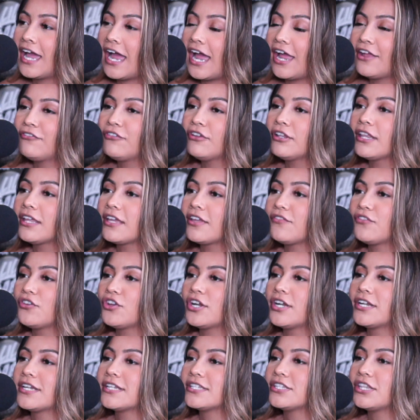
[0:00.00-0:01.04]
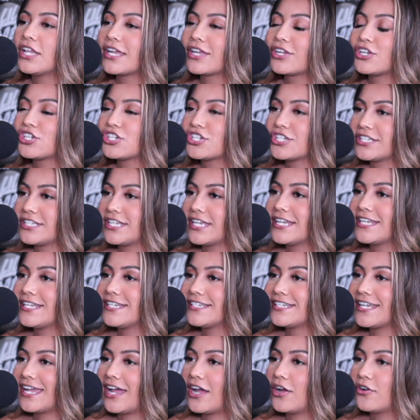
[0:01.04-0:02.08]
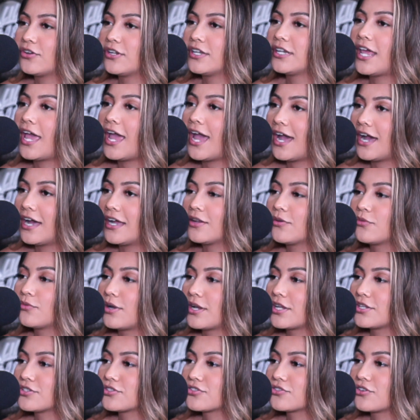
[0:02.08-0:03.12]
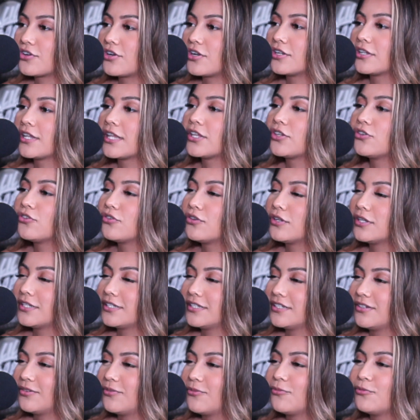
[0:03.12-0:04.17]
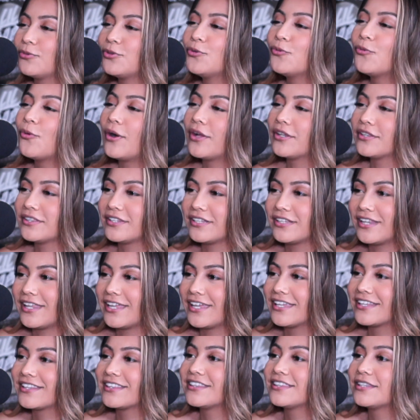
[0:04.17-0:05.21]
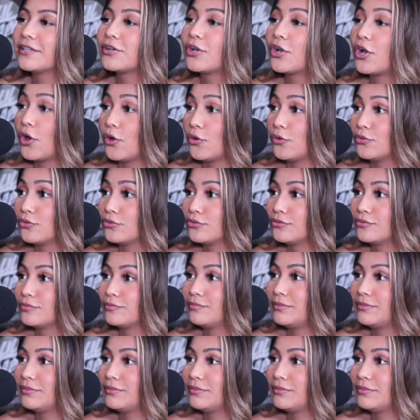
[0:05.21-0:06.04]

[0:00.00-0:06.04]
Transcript: Yeah, I feel like if you're sitting down and at a restaurant, like you want the like the goat.